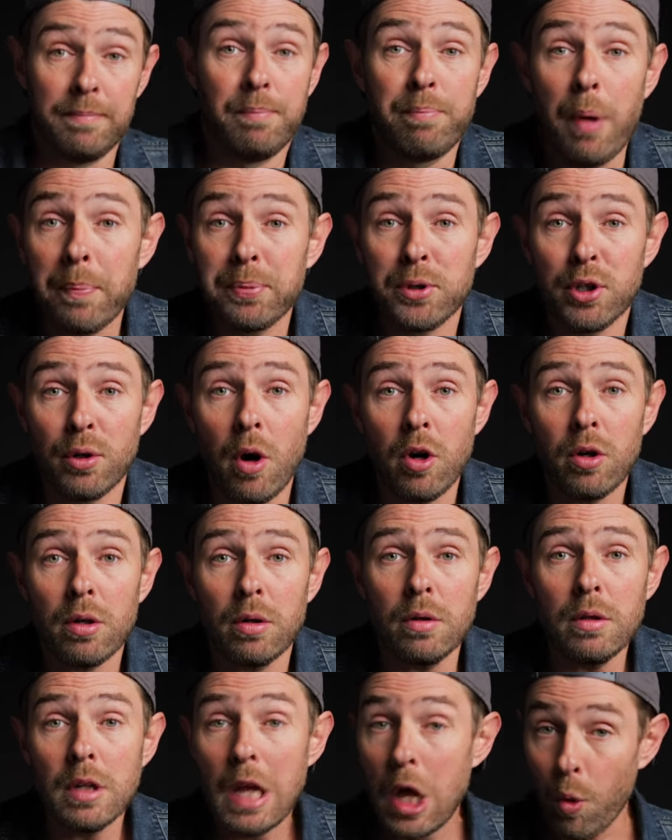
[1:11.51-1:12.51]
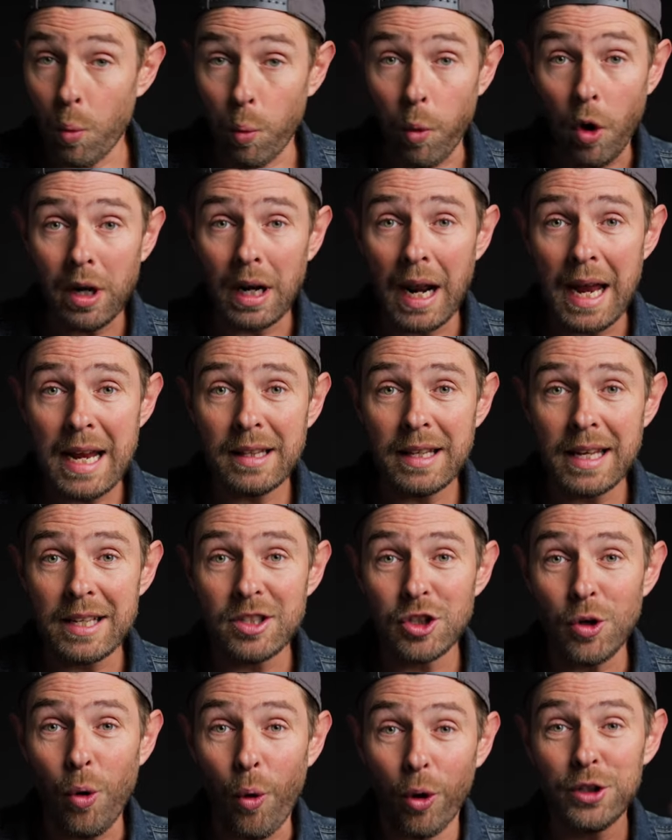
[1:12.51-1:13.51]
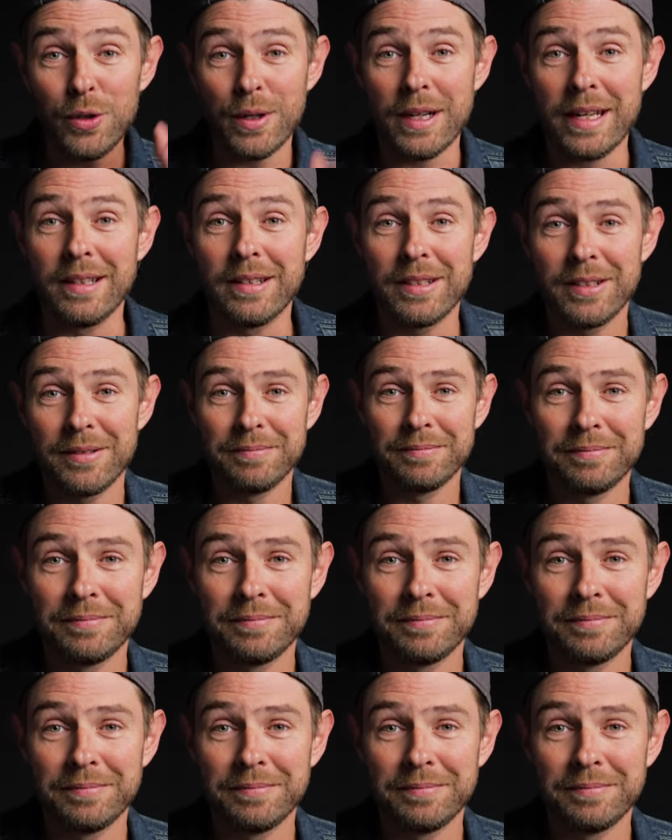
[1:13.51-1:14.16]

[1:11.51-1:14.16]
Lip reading: Bob's your uncle, one light is all you need.